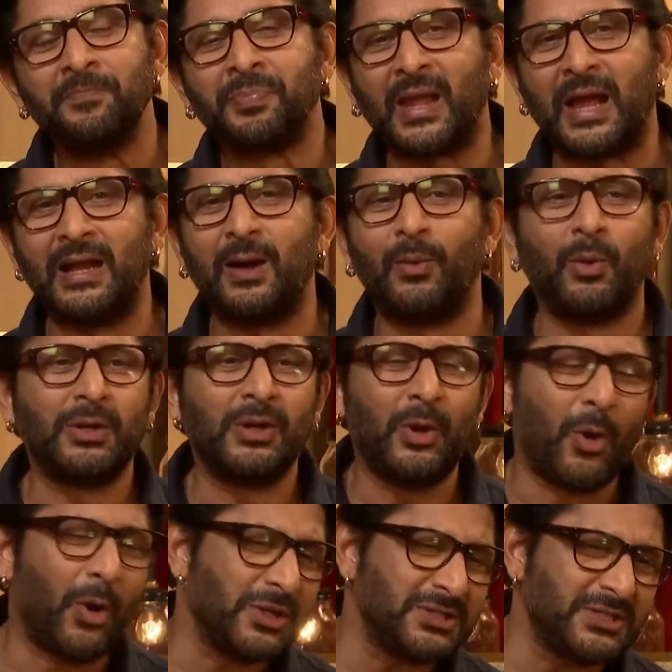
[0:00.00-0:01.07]
and I wanted
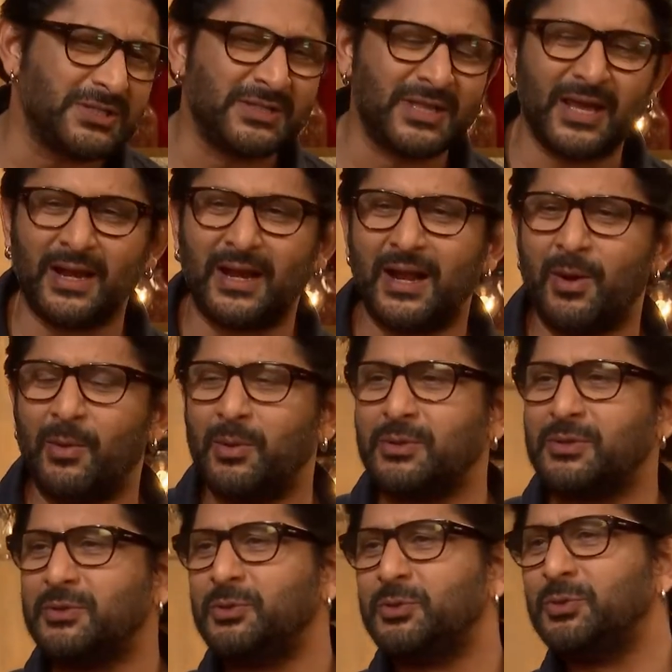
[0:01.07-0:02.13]
horses there, and I wanted
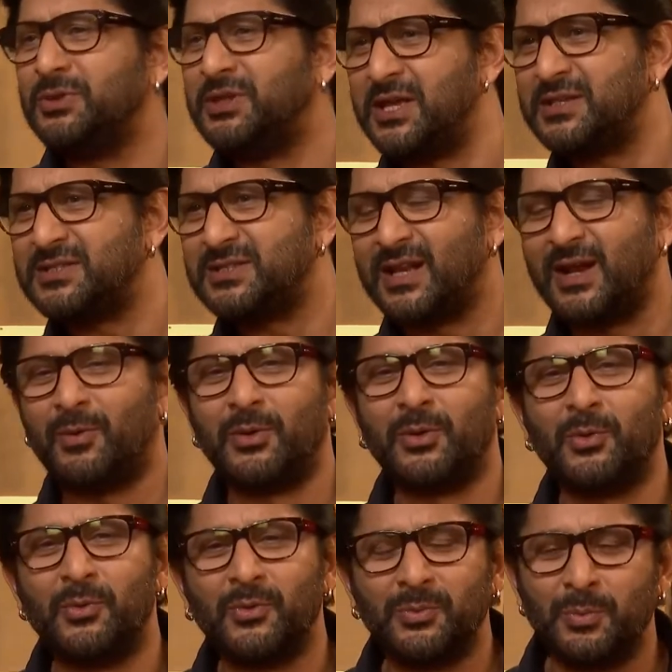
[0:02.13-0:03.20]
to do this, and I wanted to
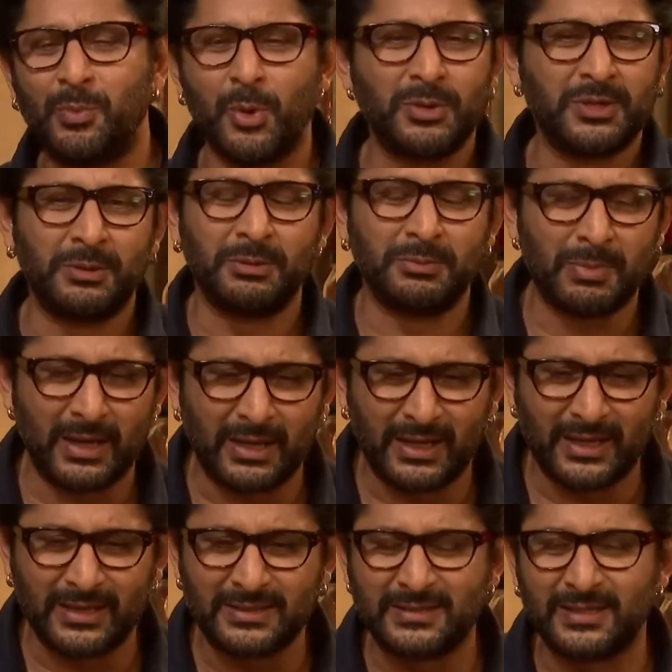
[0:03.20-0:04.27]
go boating with my
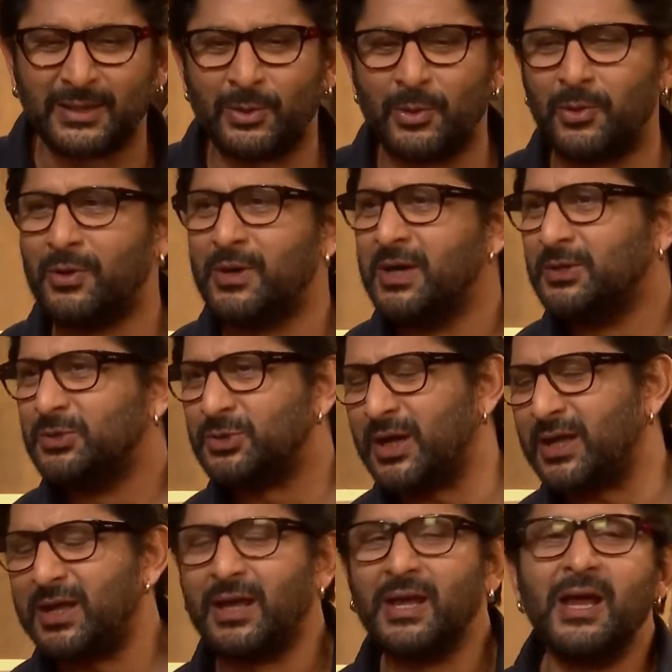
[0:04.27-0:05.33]
kids and go
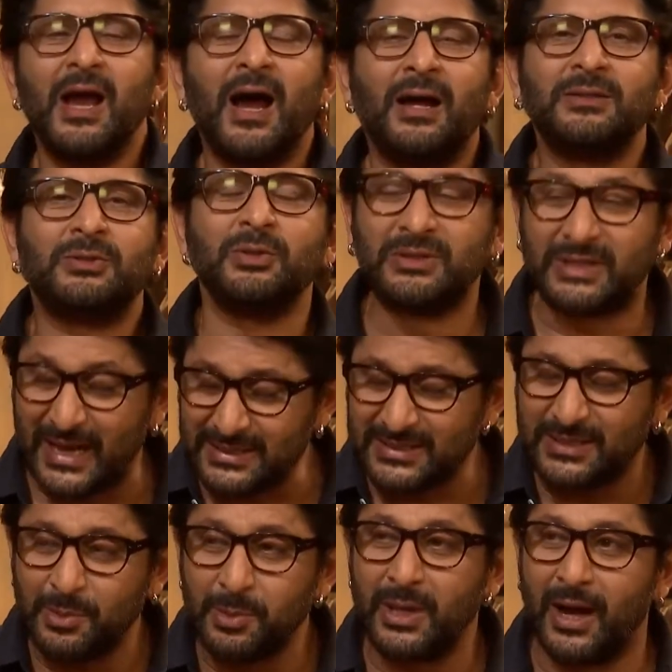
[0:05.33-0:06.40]
trekking. So that's
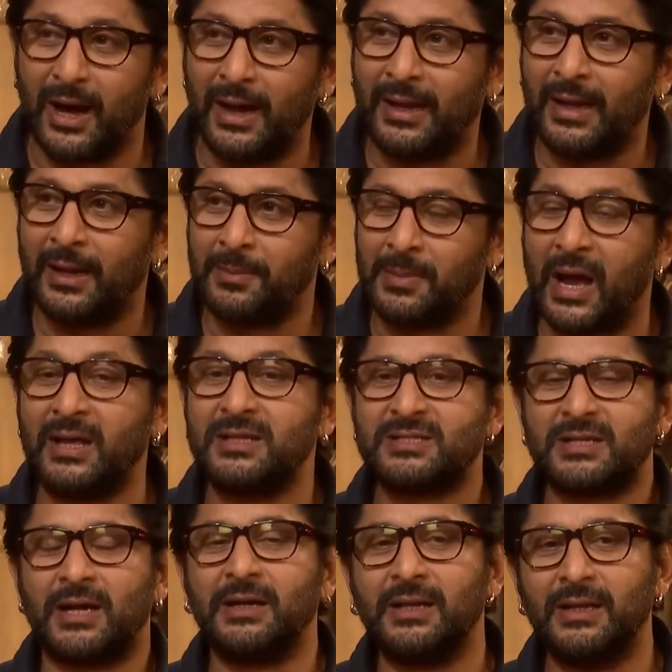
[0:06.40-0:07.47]
the way I am. I
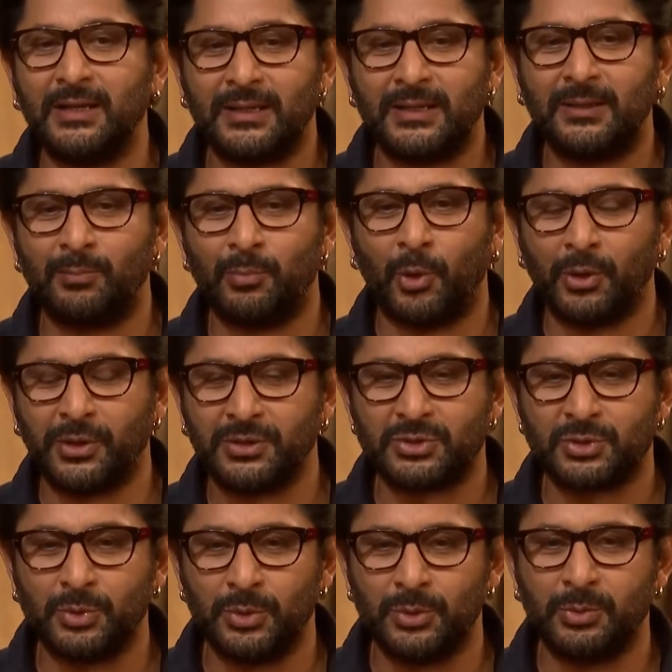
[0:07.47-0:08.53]
studied in a boarding
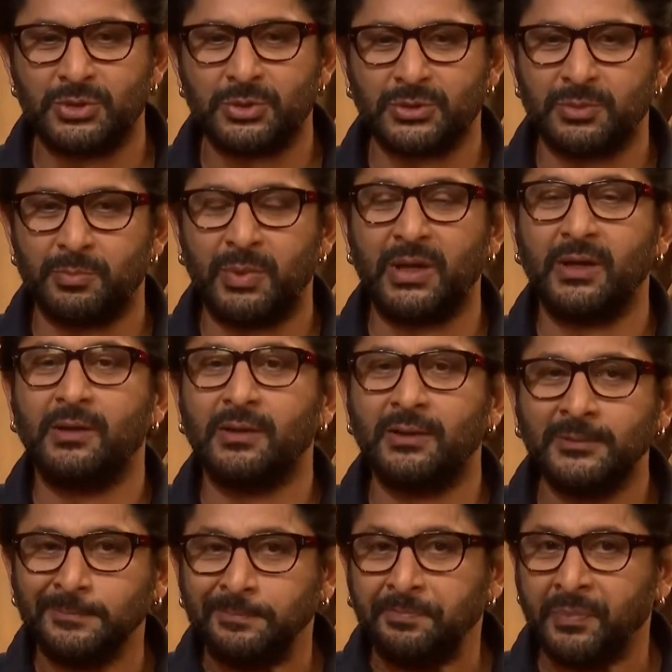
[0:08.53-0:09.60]
school, which was a hmm. big,
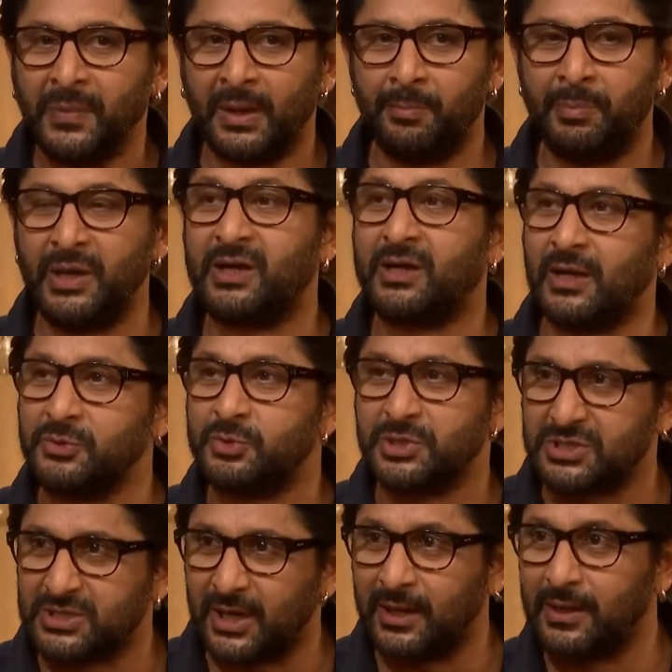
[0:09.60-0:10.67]
big
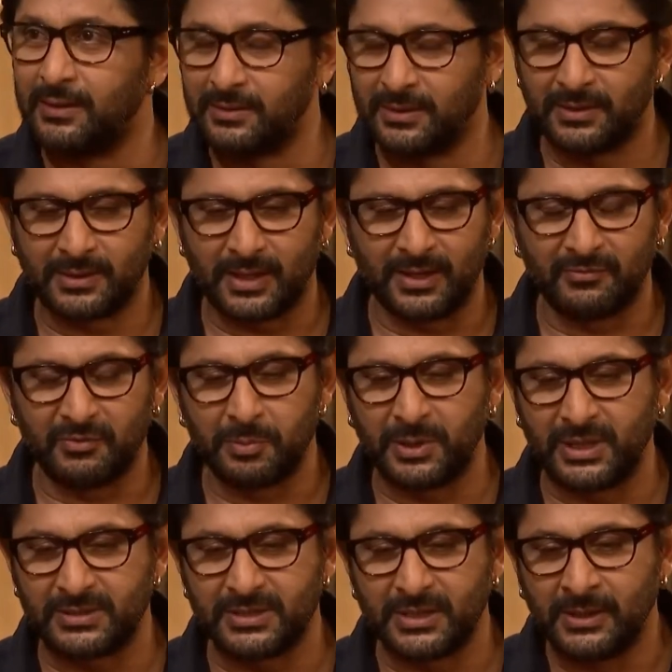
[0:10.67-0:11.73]
countryside uh, kind of a
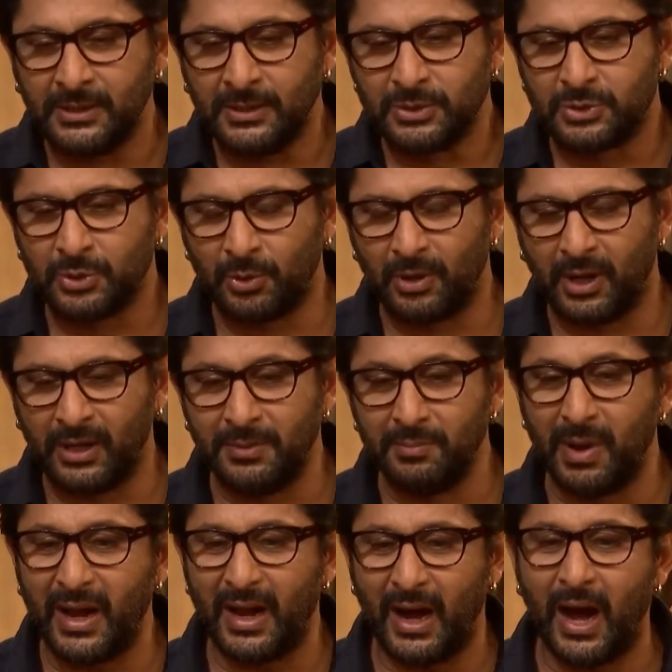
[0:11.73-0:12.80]
place. So in
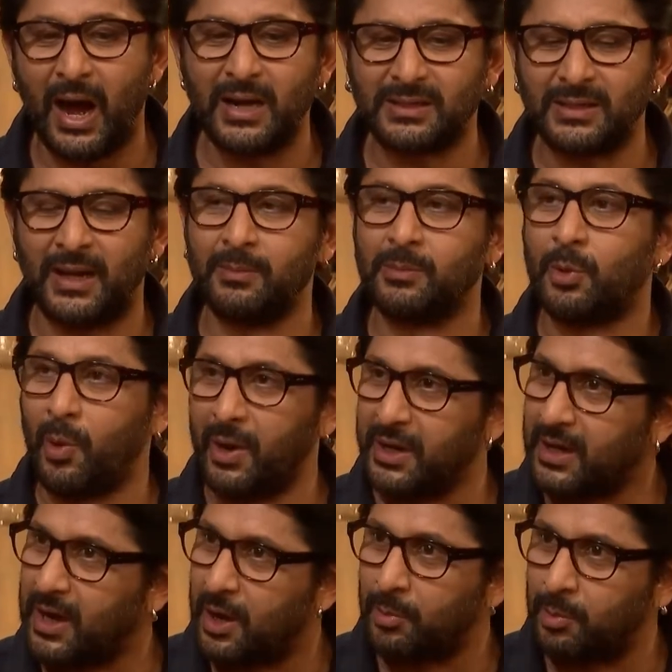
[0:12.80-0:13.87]
my heart, I'm quite a
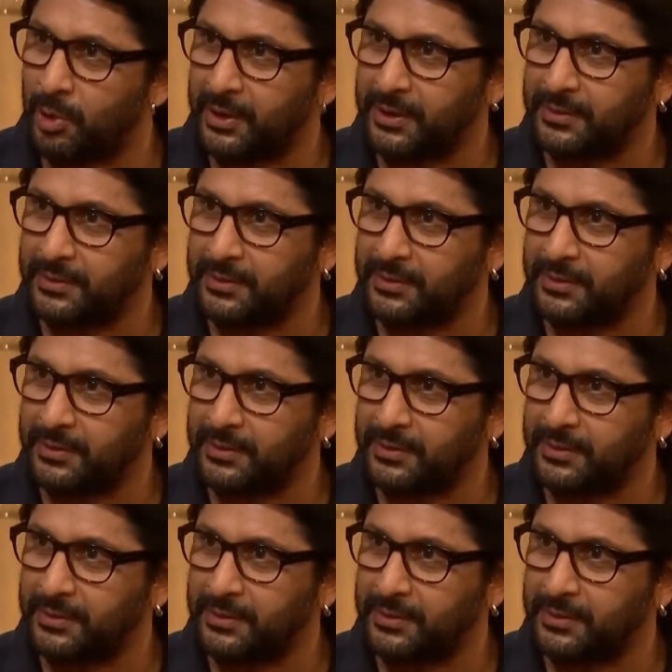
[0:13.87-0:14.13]
cowboy.